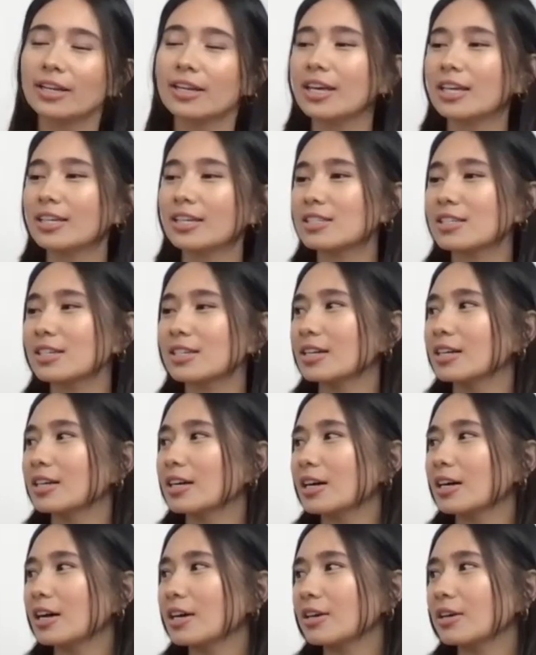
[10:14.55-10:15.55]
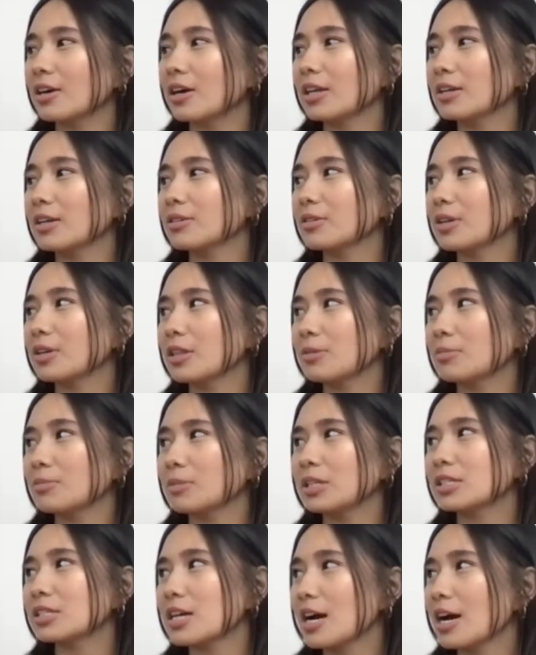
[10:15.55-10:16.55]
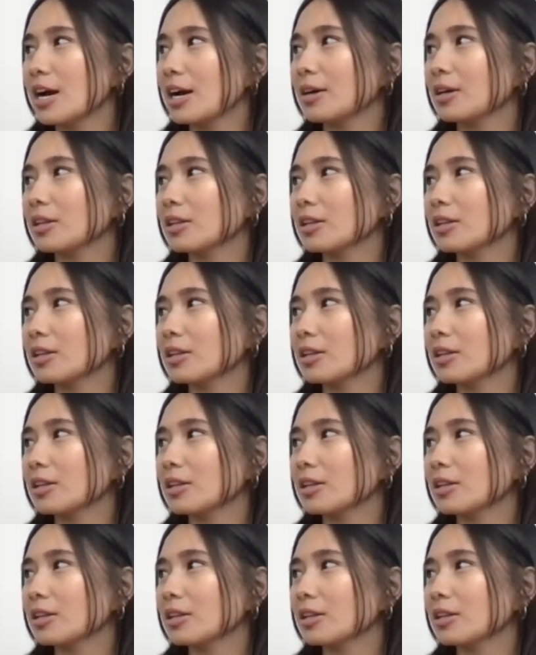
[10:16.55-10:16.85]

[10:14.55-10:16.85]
And and in the meantime,